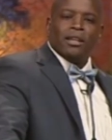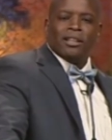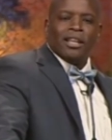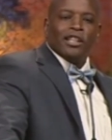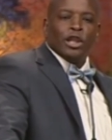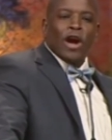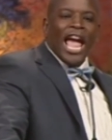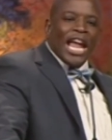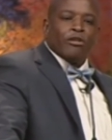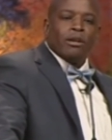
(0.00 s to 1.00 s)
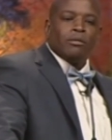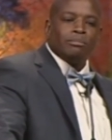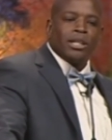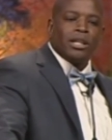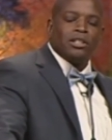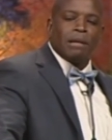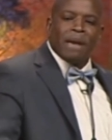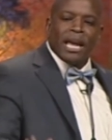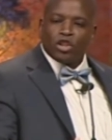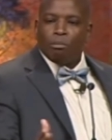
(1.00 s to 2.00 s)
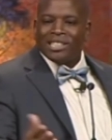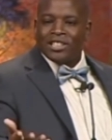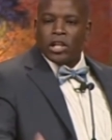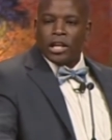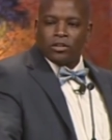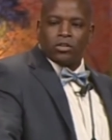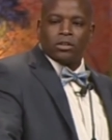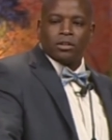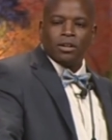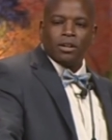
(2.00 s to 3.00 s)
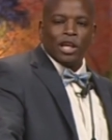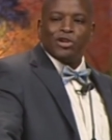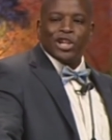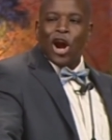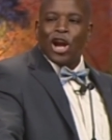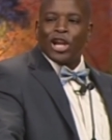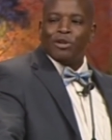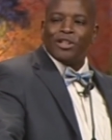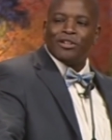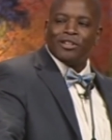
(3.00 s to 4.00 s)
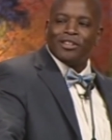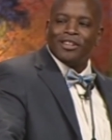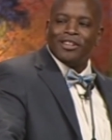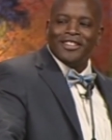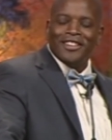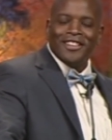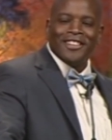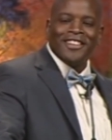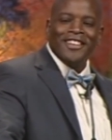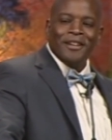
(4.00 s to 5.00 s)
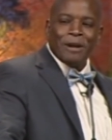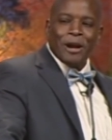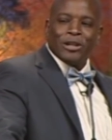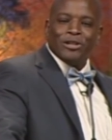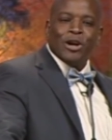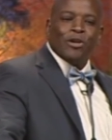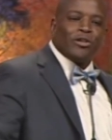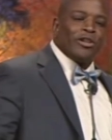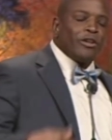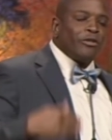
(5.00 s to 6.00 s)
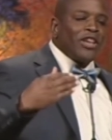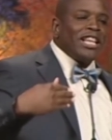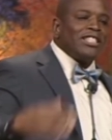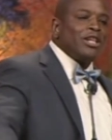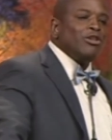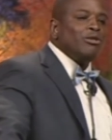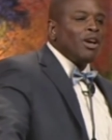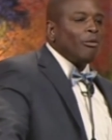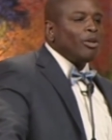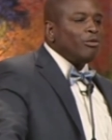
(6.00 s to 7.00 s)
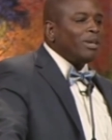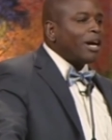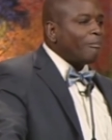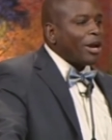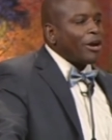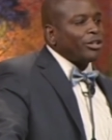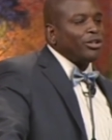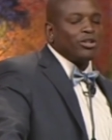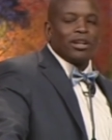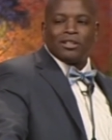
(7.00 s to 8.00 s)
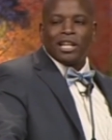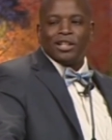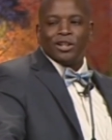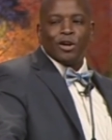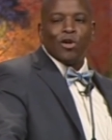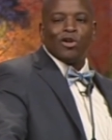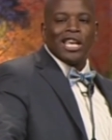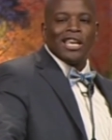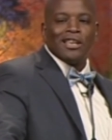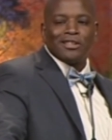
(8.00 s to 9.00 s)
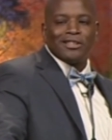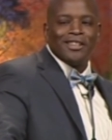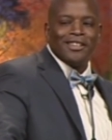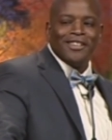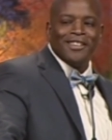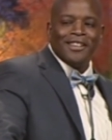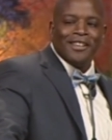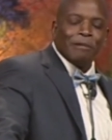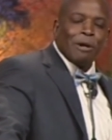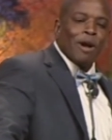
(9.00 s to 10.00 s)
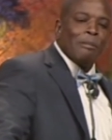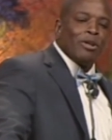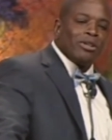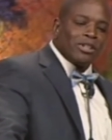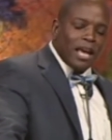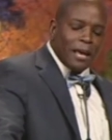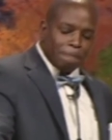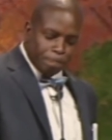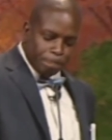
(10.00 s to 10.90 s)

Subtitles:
you a little angry because they made so much sense and you couldn't argue with her. Parents, you know, there's things that when you become parents, you start to say to your own kids. Like my grandmother would say,